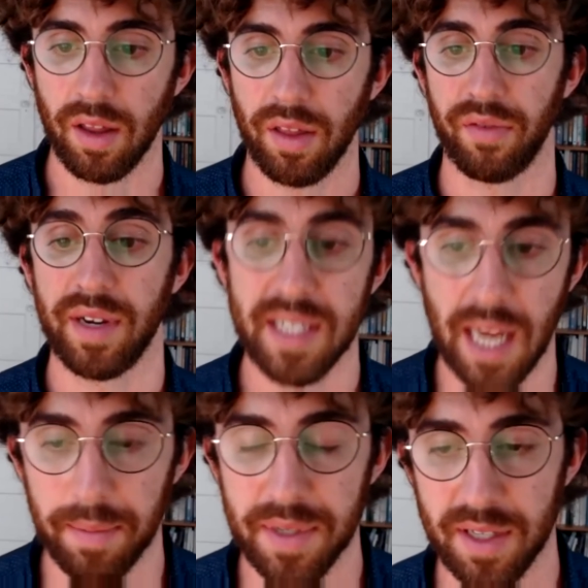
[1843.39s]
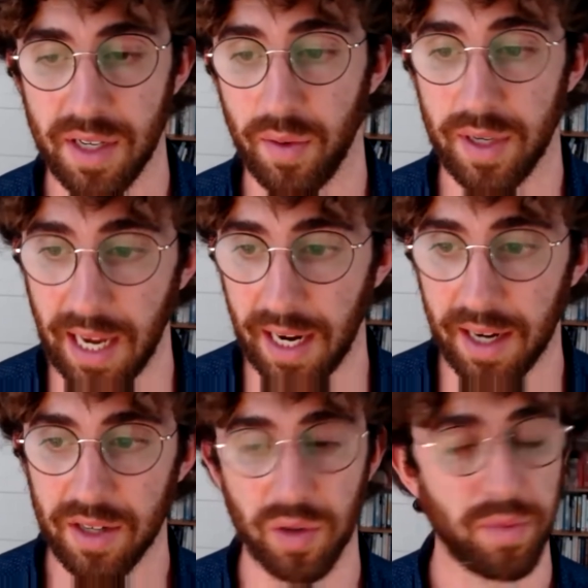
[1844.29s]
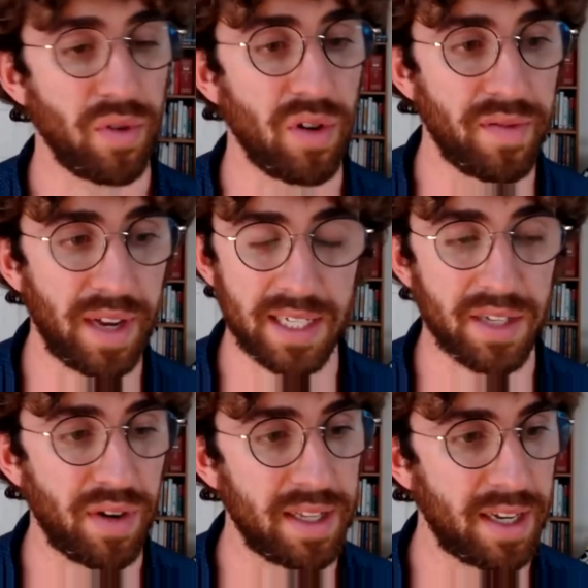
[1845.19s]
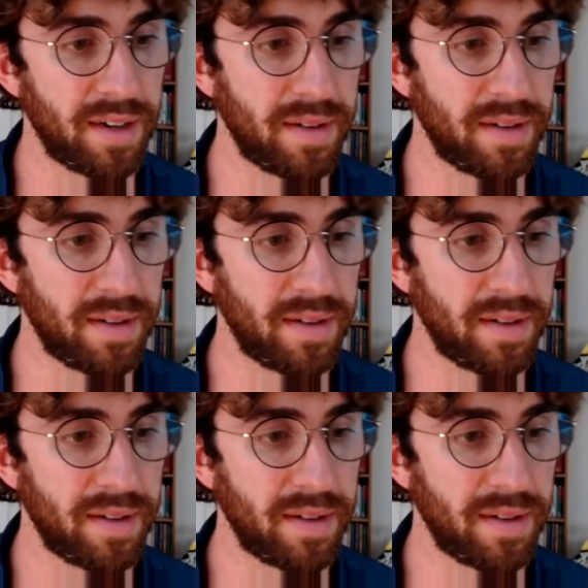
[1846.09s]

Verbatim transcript: three steps you would take to improve AC transit?